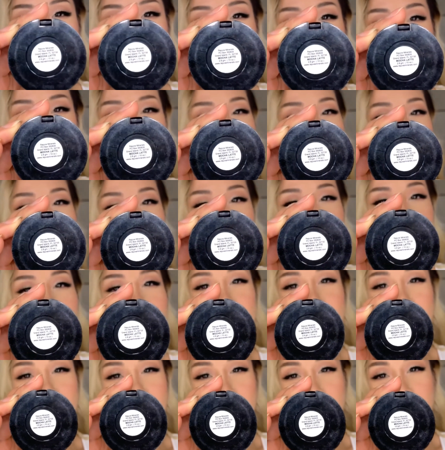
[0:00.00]
Honestly, I
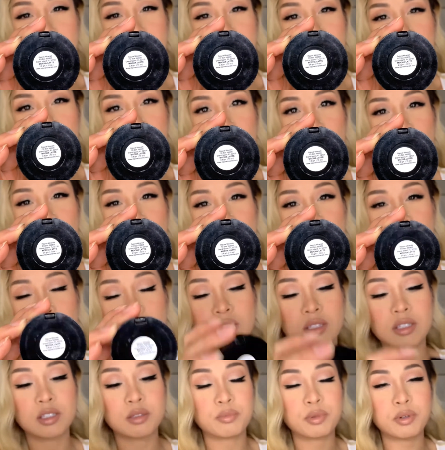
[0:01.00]
don't even know if you guys are seeing
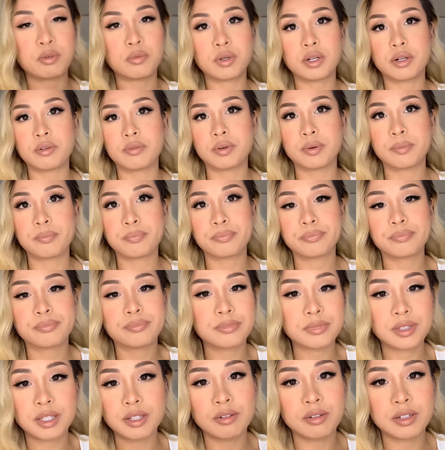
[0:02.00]
this, but whatever.
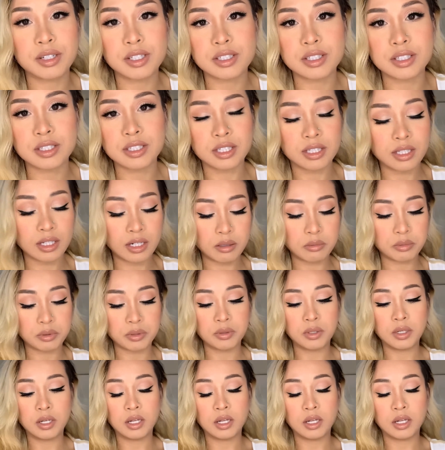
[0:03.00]
You don't need to see the label.